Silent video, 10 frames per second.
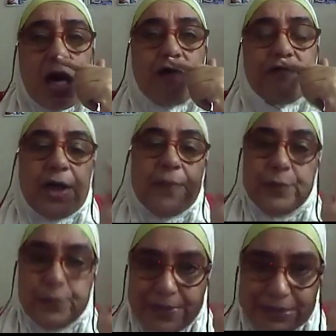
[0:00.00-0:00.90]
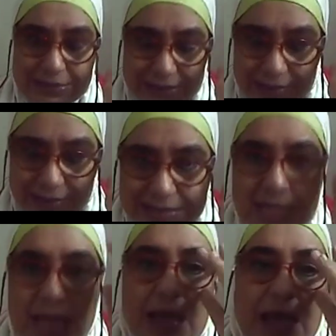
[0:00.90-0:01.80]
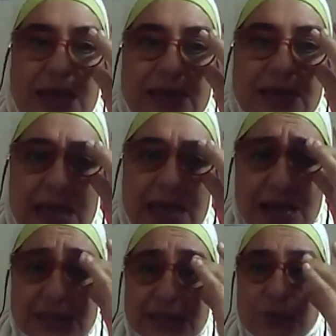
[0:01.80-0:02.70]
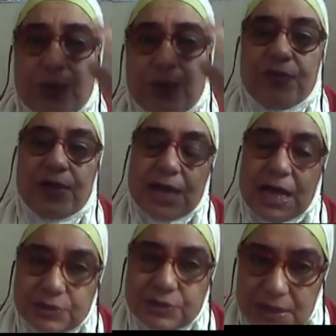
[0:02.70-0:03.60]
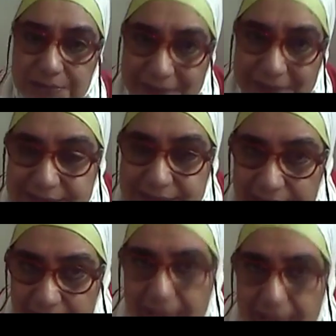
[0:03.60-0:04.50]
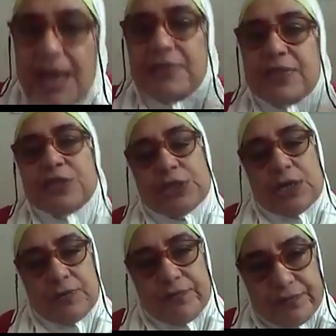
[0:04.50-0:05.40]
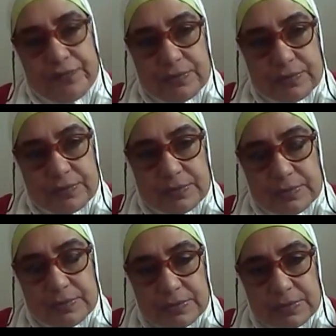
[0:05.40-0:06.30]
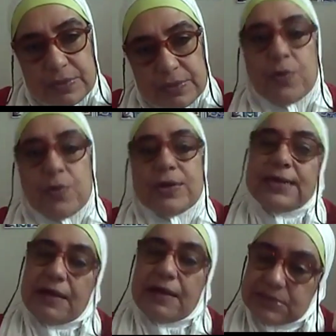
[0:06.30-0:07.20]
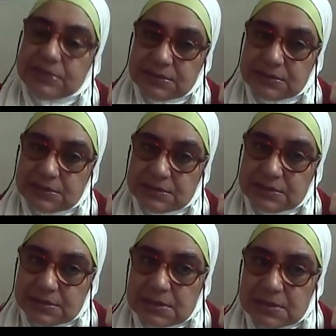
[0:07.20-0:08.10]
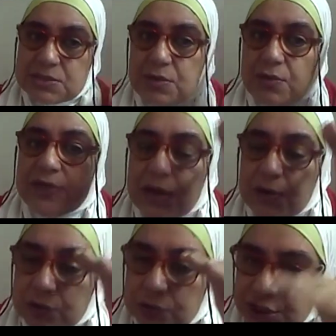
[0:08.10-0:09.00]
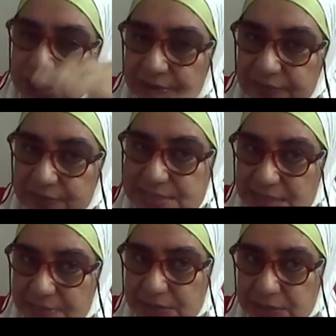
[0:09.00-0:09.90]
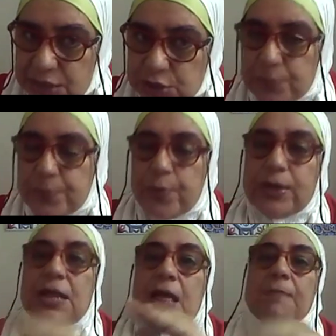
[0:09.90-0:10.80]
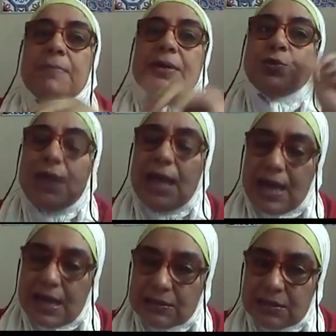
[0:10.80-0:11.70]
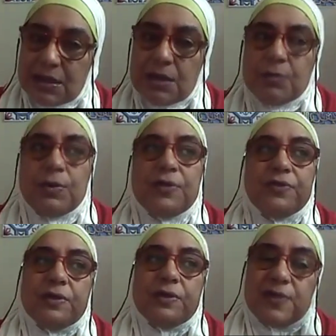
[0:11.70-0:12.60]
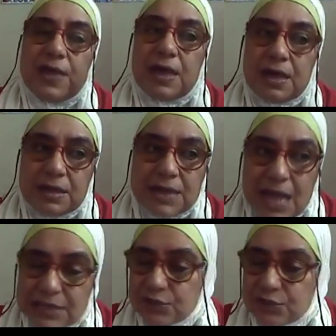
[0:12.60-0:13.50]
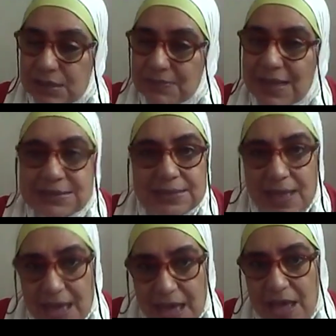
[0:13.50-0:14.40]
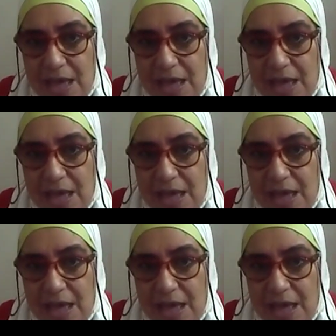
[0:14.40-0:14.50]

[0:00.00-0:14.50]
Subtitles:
of the upper palate, yeah? And he added with the natural madya, the jaw, the oral cavity. So they are all sharing the same articulation point, but we add with the natural madya,